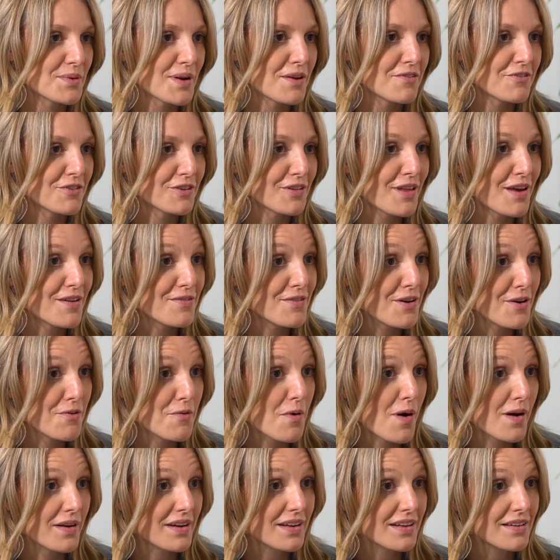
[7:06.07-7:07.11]
whatever life I
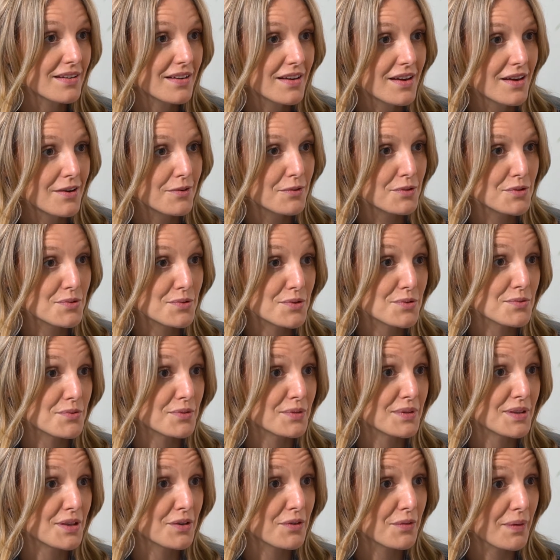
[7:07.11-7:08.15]
wanted, which was
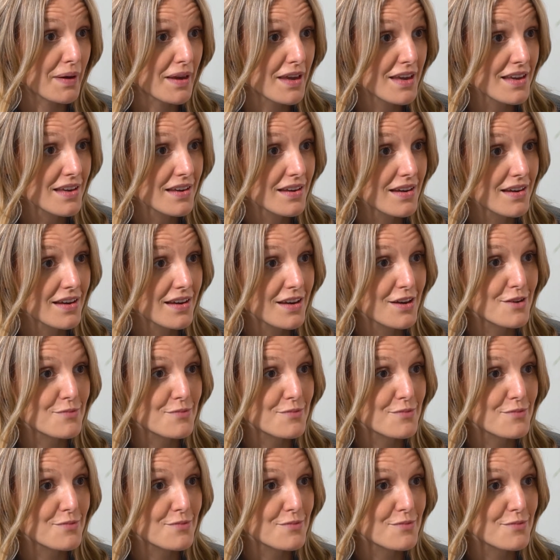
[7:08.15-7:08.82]
really great.